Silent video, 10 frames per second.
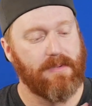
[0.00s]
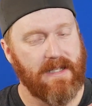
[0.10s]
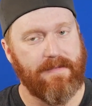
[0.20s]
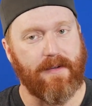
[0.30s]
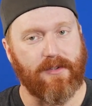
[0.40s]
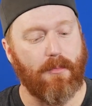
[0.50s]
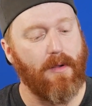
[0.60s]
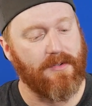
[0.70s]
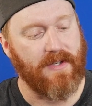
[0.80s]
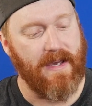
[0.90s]
believe how
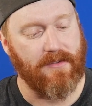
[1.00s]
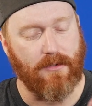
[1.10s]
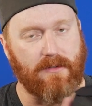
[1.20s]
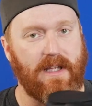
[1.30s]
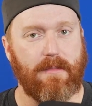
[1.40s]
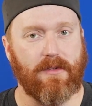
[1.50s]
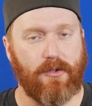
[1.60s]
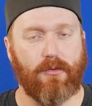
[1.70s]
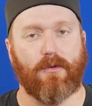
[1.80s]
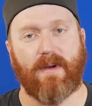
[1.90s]
small this guy is. They're claiming
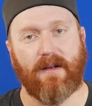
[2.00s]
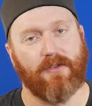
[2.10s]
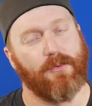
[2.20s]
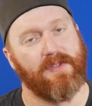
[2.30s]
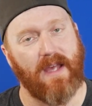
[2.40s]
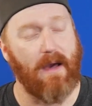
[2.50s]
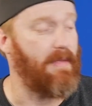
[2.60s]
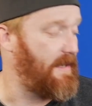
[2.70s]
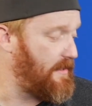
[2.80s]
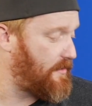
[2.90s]
200 rounds. We'll see how
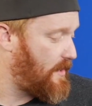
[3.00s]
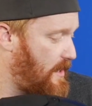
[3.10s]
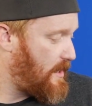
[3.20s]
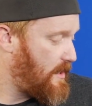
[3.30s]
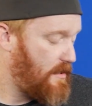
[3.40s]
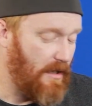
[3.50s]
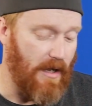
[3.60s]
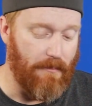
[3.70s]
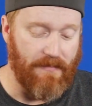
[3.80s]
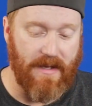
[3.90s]
that is.
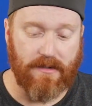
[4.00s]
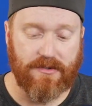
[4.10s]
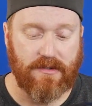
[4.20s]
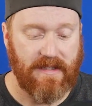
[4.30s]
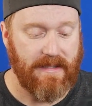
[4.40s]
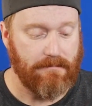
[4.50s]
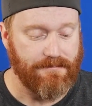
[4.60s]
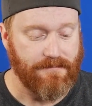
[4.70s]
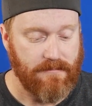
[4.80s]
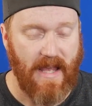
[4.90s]
Um, they also
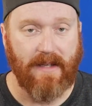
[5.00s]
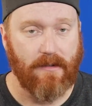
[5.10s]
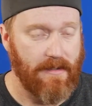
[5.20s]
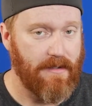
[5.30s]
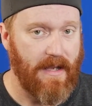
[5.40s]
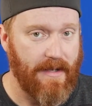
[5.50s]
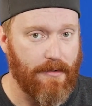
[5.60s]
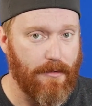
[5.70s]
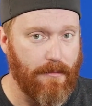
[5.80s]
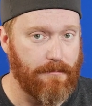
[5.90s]
claim angle
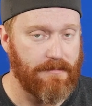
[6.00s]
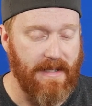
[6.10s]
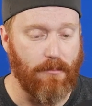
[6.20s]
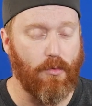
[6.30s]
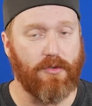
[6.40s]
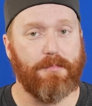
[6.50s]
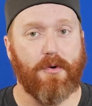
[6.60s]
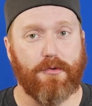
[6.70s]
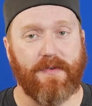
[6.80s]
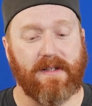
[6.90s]
indicator and most
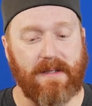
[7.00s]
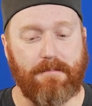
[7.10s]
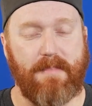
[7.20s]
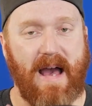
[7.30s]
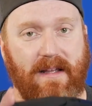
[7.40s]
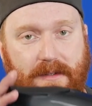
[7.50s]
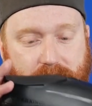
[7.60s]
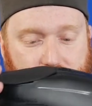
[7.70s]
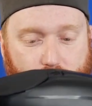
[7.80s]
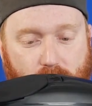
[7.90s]
perfectly
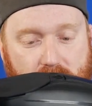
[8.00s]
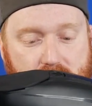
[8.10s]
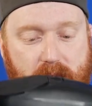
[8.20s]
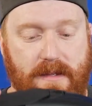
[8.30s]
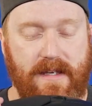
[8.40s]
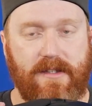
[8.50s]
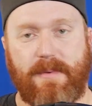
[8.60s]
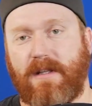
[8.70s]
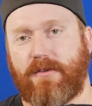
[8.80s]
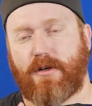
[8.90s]
balanced. So yet to
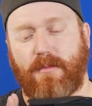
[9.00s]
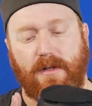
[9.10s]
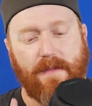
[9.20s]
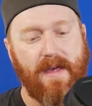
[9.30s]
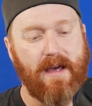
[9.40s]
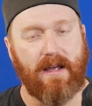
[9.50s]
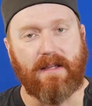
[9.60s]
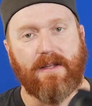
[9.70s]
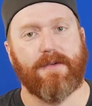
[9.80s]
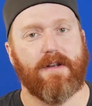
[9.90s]
be determined on that. I
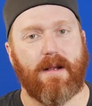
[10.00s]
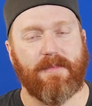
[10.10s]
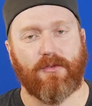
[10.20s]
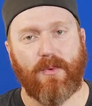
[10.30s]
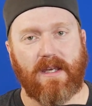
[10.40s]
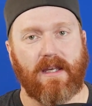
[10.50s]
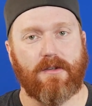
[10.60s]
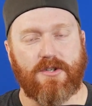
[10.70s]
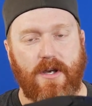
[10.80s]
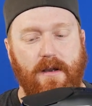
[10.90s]
loaded it up this
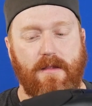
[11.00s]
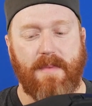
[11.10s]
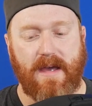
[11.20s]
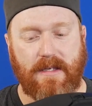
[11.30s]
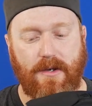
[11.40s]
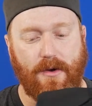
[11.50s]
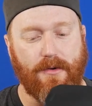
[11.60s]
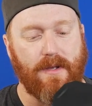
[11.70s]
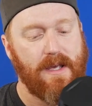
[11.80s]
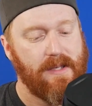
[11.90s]
weekend, shot it in the
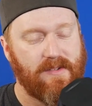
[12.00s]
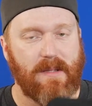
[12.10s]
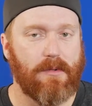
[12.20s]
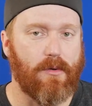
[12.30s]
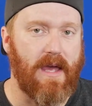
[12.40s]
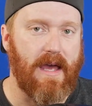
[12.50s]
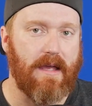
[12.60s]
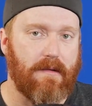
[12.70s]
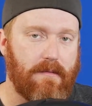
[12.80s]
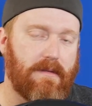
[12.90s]
backyard. Seemed
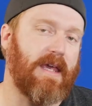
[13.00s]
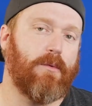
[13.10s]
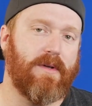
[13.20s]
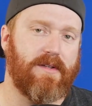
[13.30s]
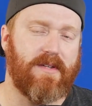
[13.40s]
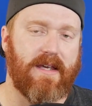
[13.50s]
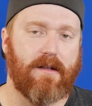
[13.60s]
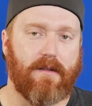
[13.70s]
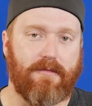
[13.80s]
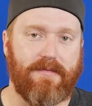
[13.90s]
okay. Can't wait to take it
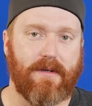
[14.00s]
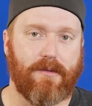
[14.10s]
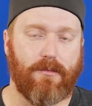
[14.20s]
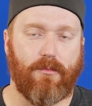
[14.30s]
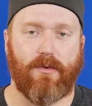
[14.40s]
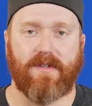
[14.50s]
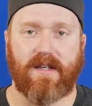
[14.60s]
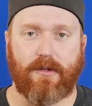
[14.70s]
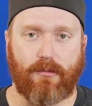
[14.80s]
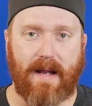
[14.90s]
on the field once I
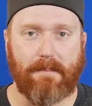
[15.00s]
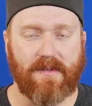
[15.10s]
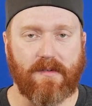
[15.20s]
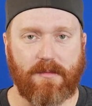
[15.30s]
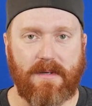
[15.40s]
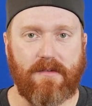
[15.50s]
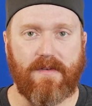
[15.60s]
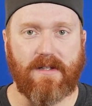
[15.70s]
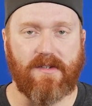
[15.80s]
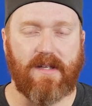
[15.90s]
get the ramps and the speed
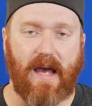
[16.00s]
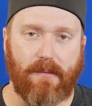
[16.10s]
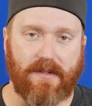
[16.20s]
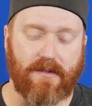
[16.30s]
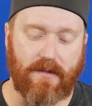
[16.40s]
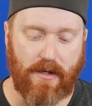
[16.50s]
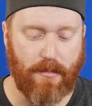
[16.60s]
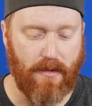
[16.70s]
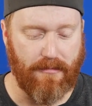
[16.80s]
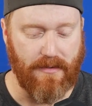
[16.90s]
feed, see how it does in the
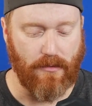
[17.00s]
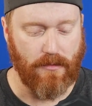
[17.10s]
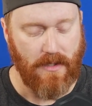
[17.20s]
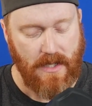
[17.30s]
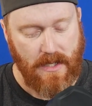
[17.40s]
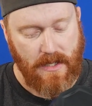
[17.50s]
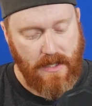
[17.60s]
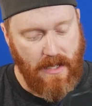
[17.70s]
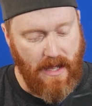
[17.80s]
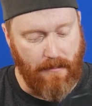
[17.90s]
airball field.
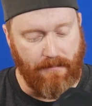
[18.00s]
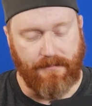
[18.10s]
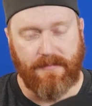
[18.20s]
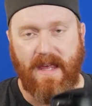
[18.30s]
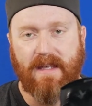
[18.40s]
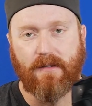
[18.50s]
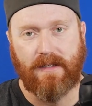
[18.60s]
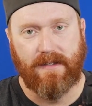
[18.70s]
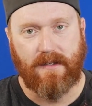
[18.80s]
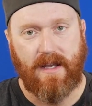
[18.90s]
Um, angle
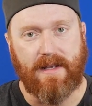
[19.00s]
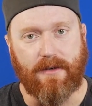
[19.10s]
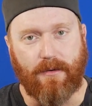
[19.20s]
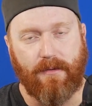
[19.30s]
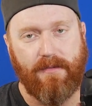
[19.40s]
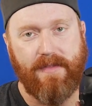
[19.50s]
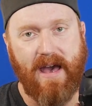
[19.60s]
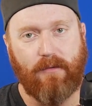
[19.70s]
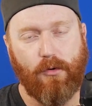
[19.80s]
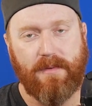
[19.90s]
indicator.
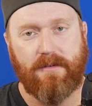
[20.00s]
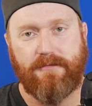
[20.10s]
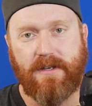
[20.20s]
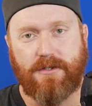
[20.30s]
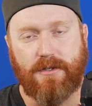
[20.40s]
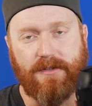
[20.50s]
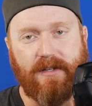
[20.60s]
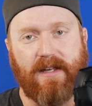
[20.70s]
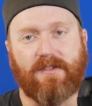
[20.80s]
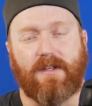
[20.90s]
That will be a feature to test